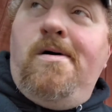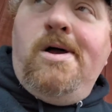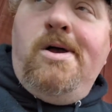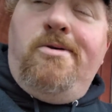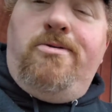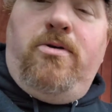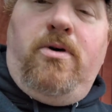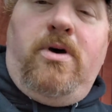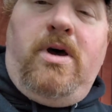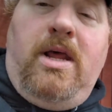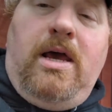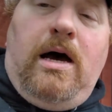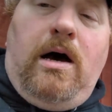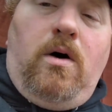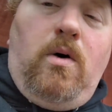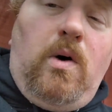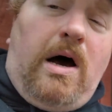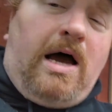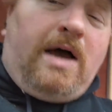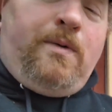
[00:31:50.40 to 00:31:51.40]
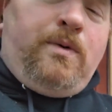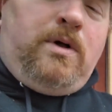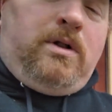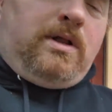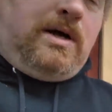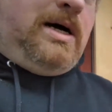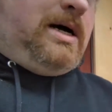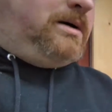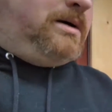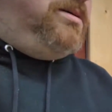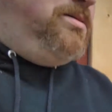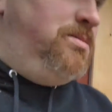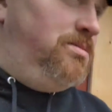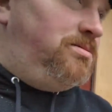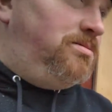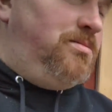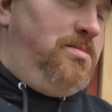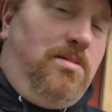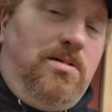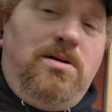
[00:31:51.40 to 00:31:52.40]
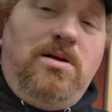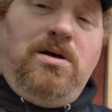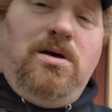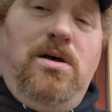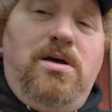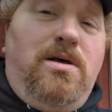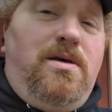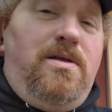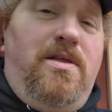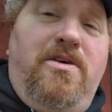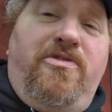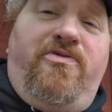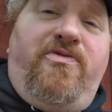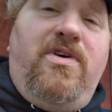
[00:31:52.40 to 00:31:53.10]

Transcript: So anyhow, I will. This